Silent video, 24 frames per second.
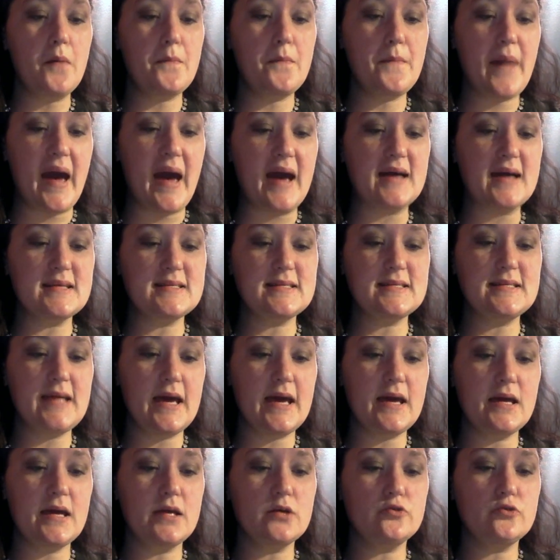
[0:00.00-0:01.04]
pat
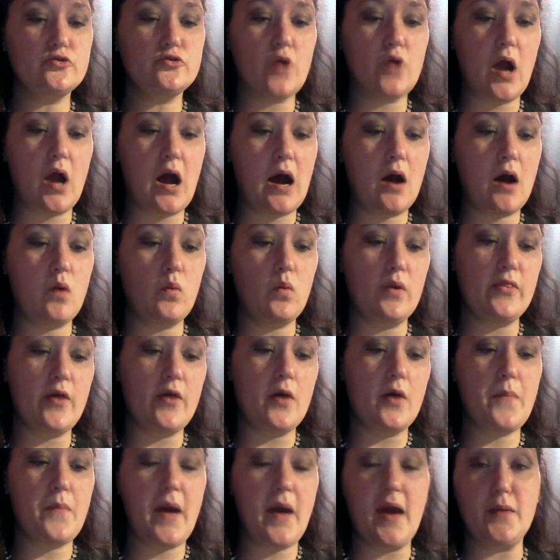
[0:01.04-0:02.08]
steak dry with a
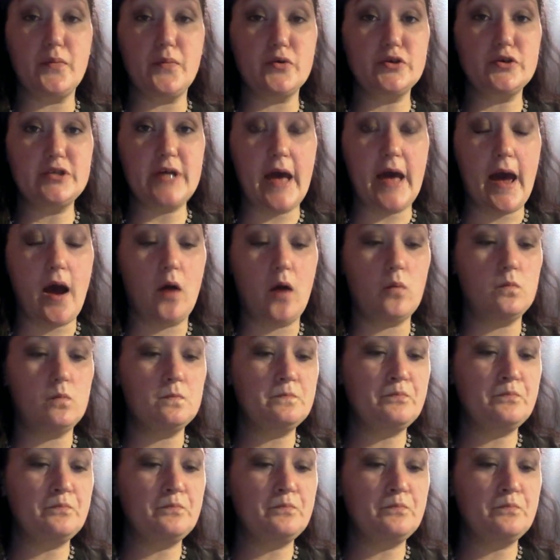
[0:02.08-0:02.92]
paper towel.